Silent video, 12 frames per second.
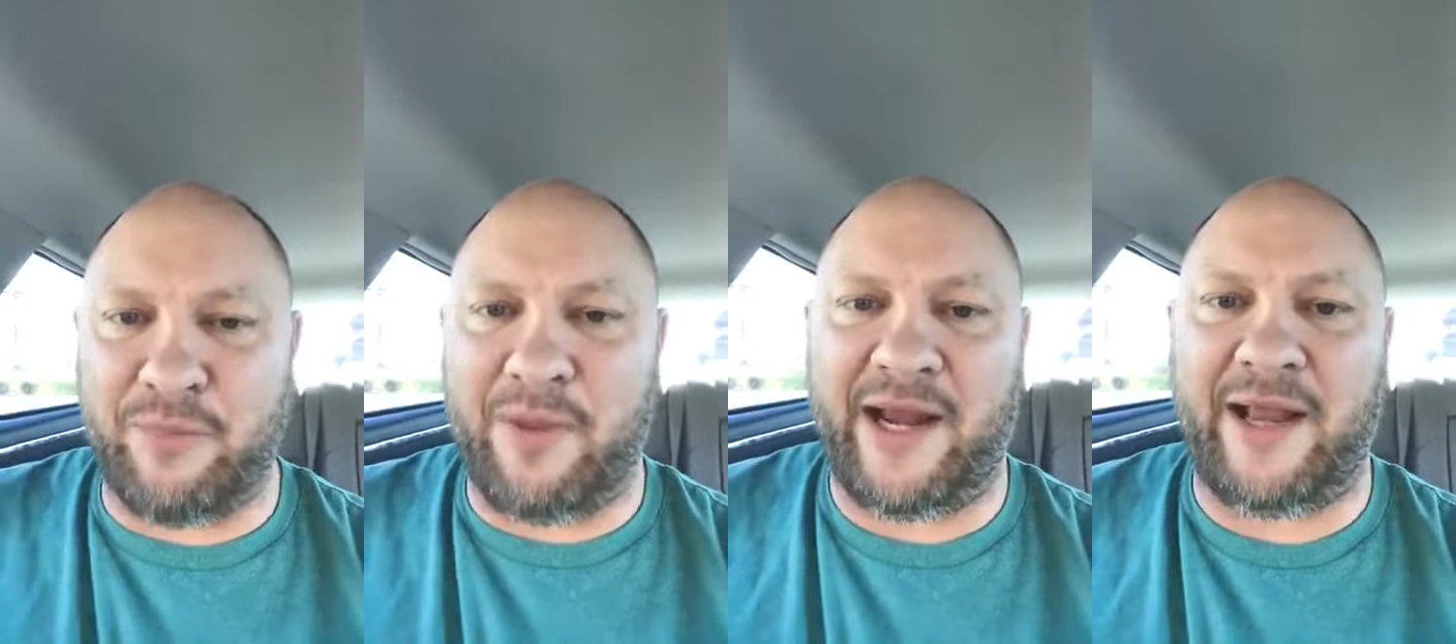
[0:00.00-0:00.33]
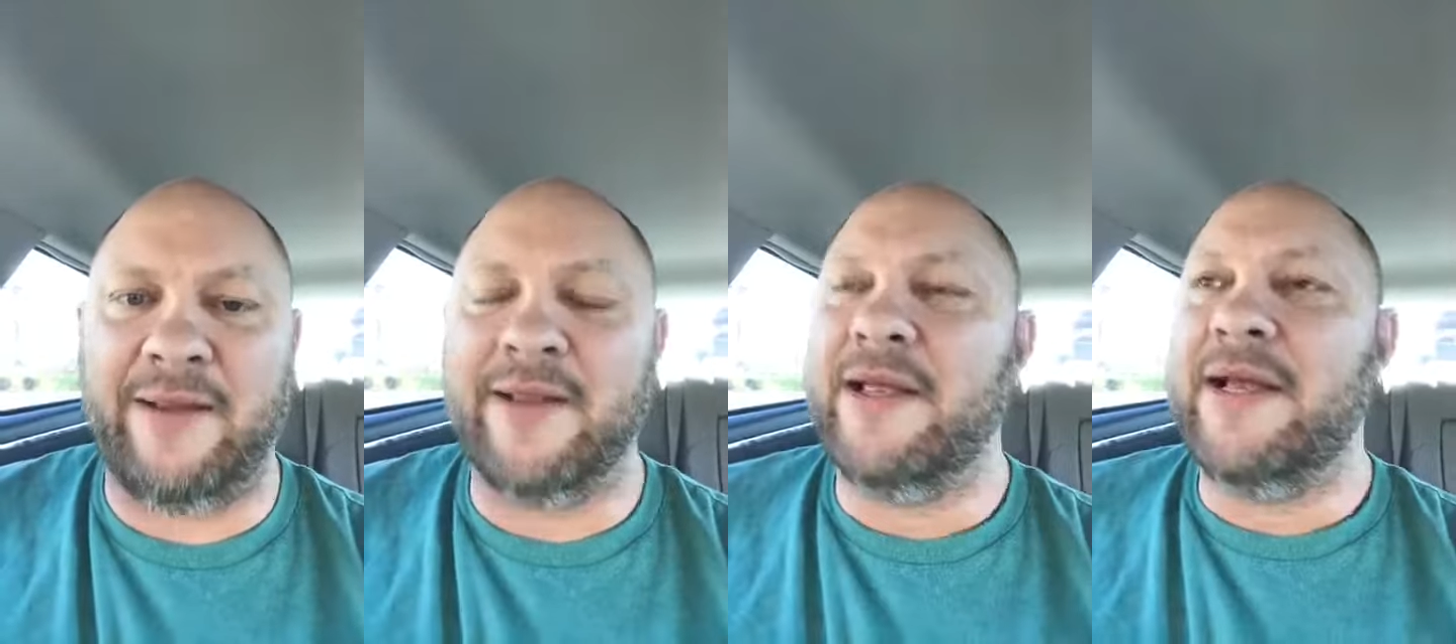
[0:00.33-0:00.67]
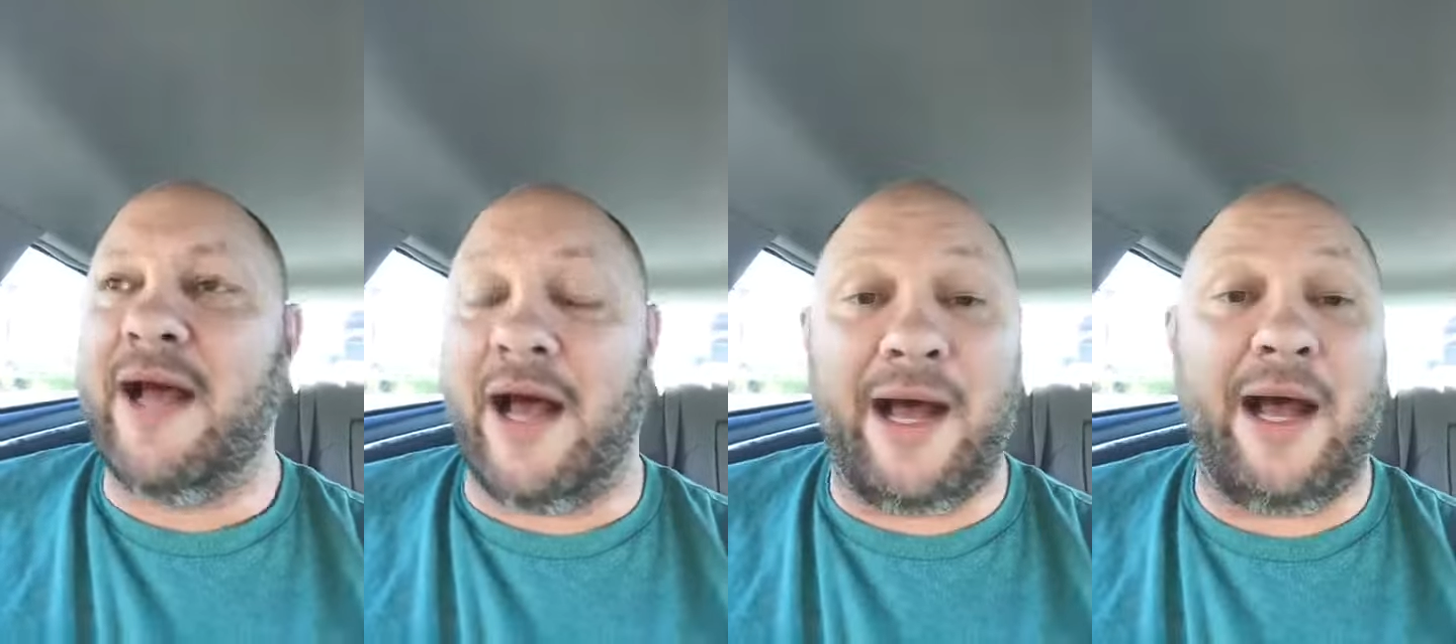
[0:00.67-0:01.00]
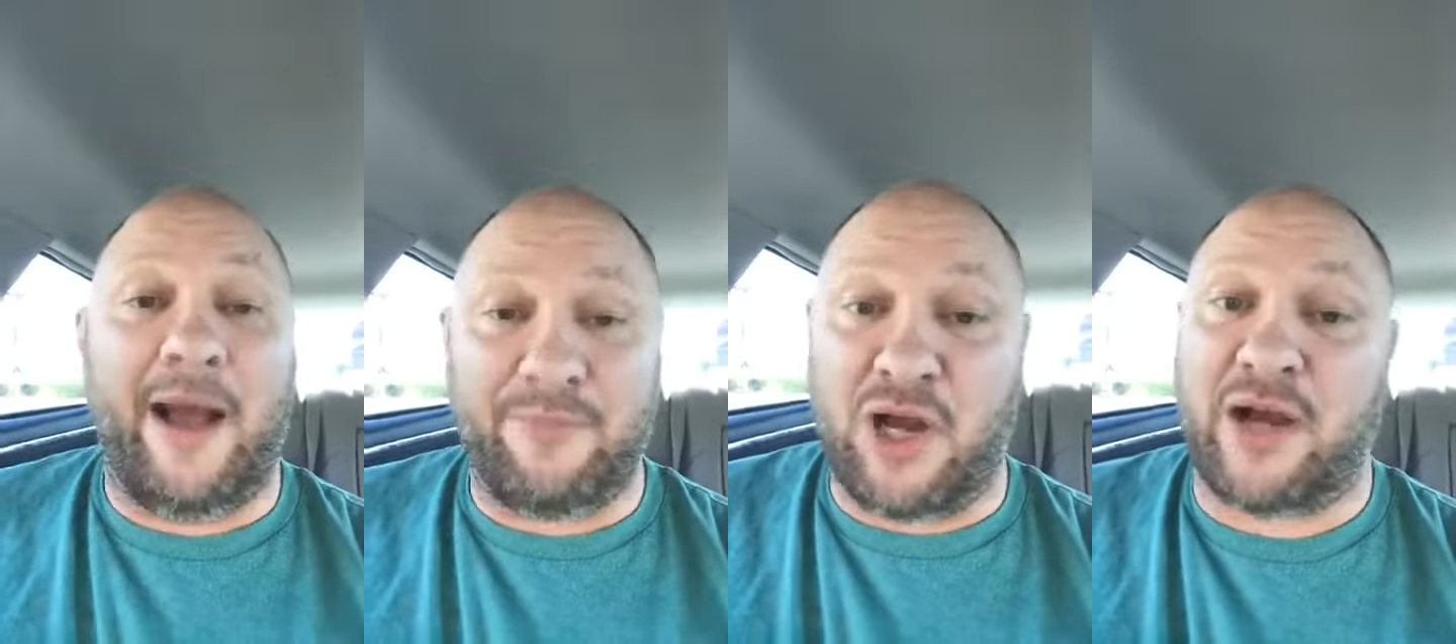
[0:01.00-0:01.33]
money.
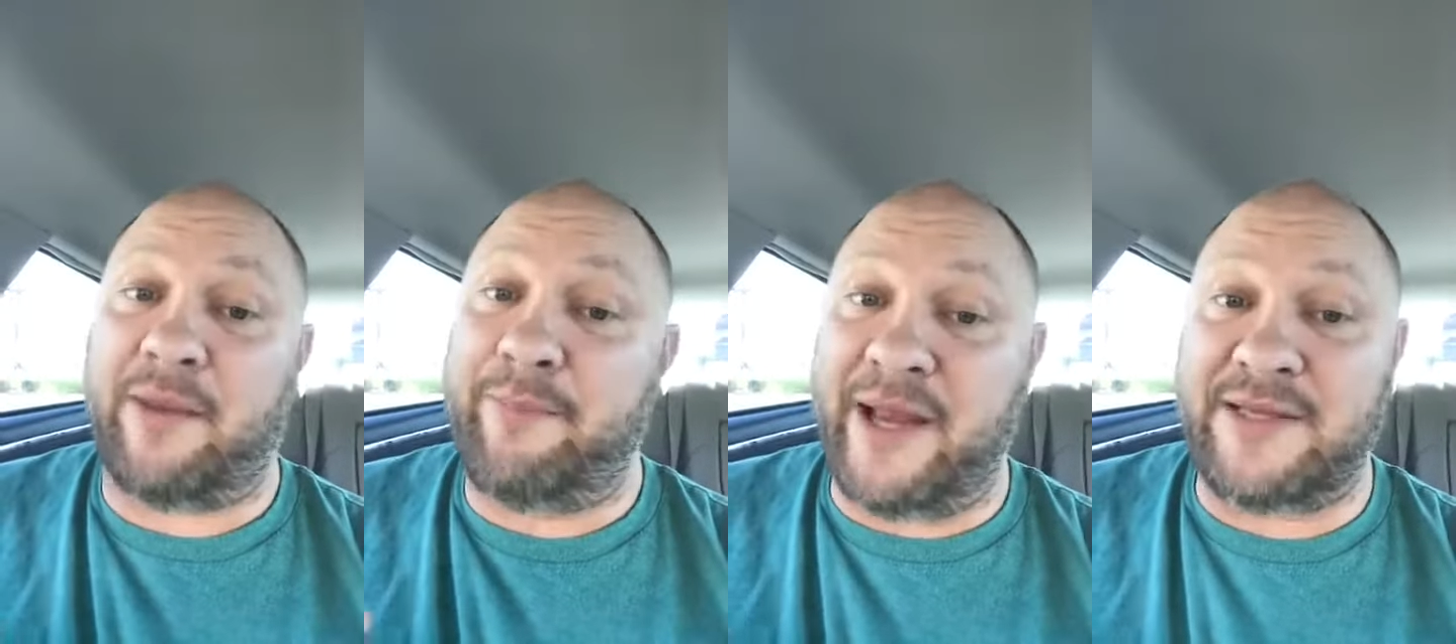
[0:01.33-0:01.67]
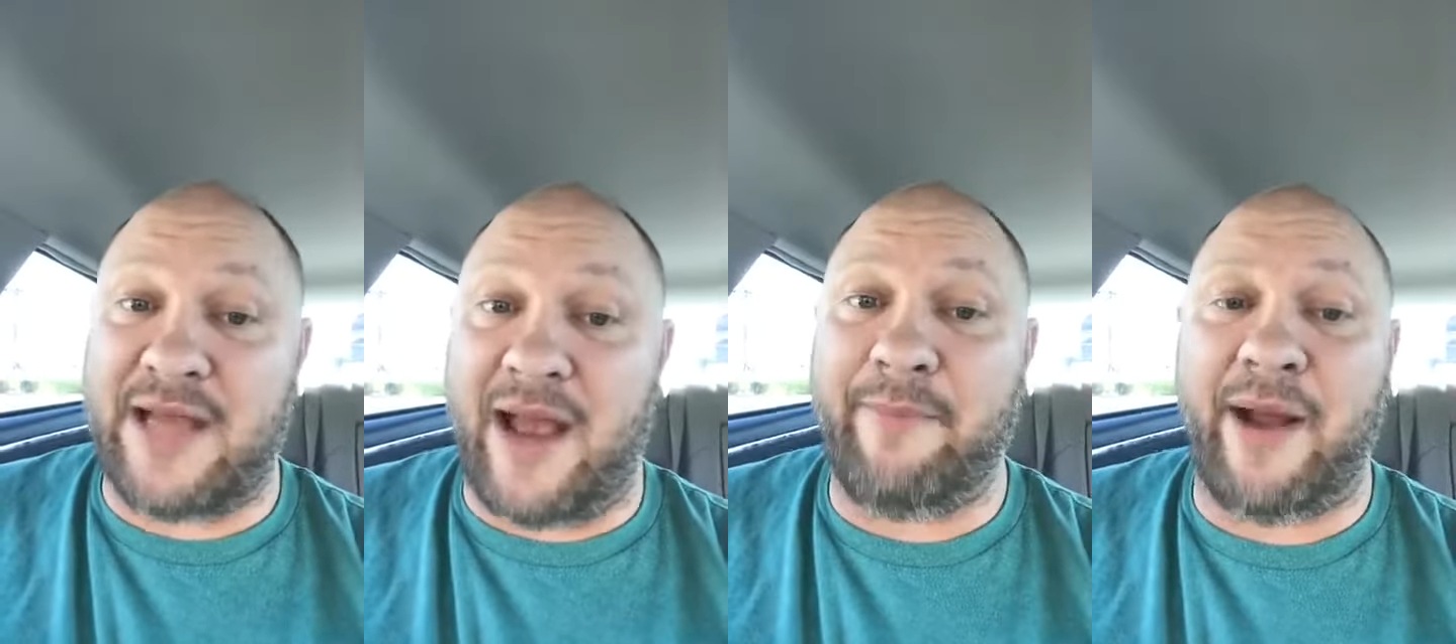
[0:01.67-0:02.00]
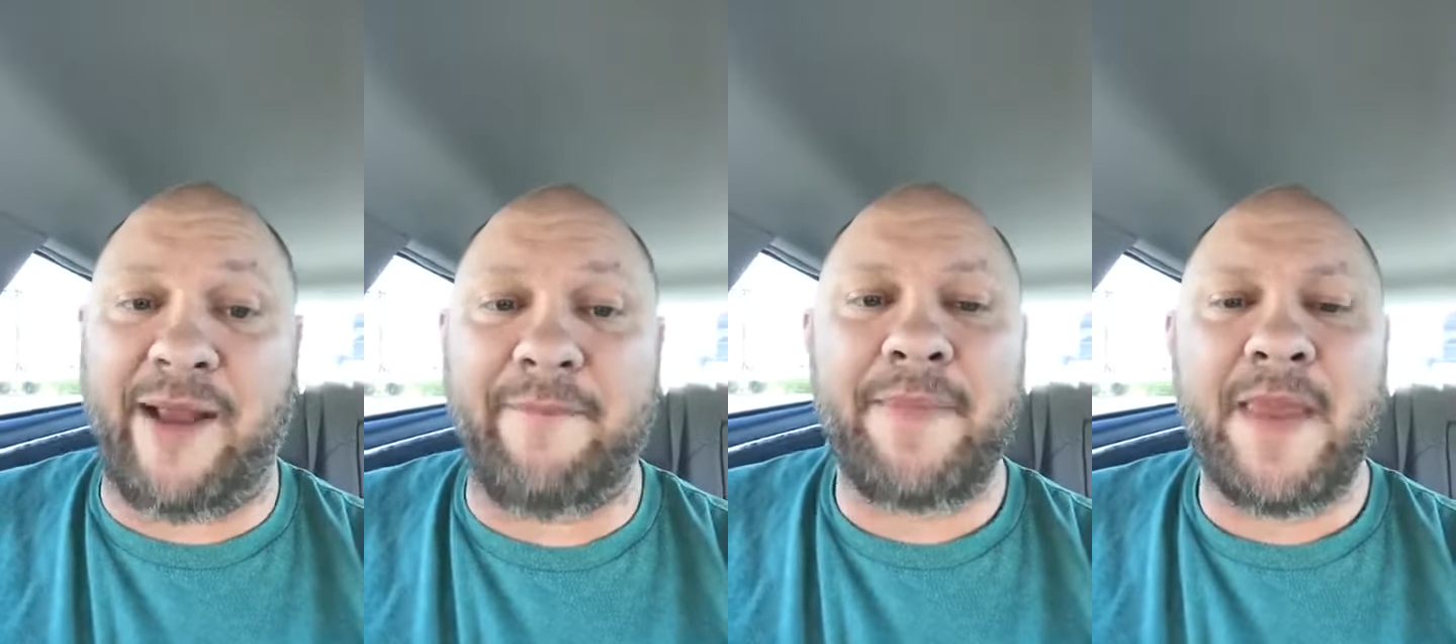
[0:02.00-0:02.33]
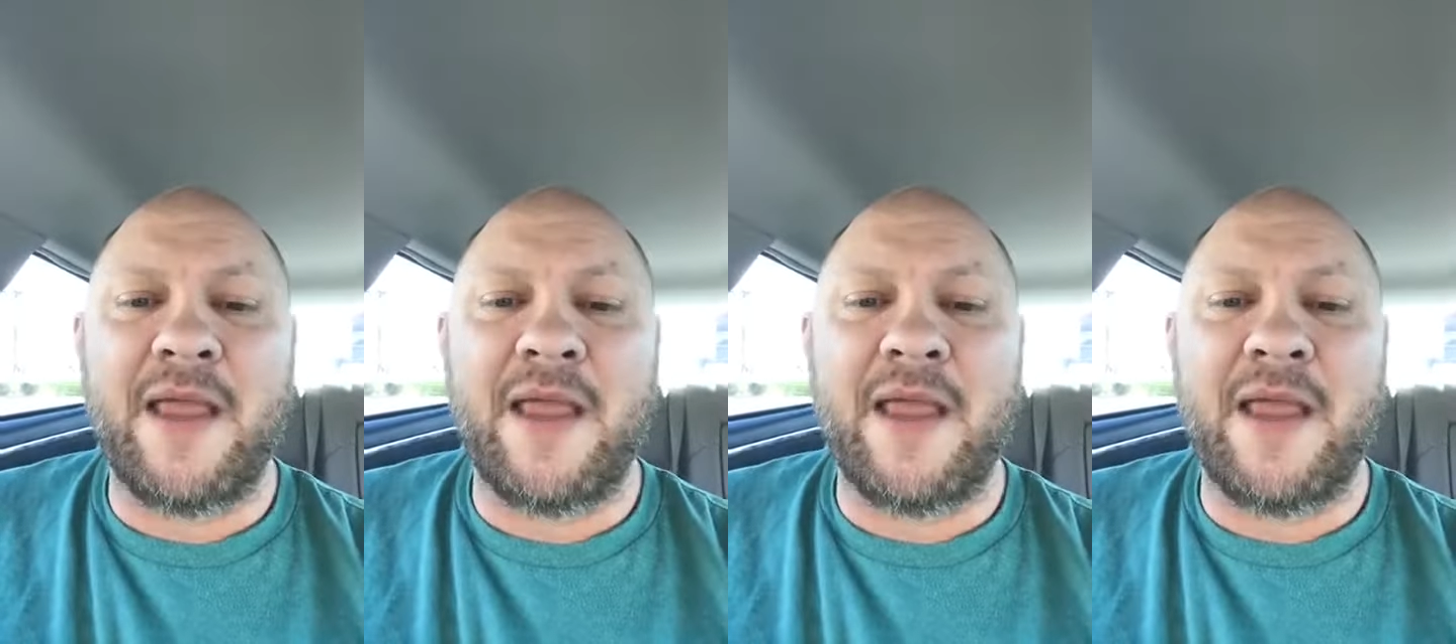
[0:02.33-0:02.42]
I'm talking big time money.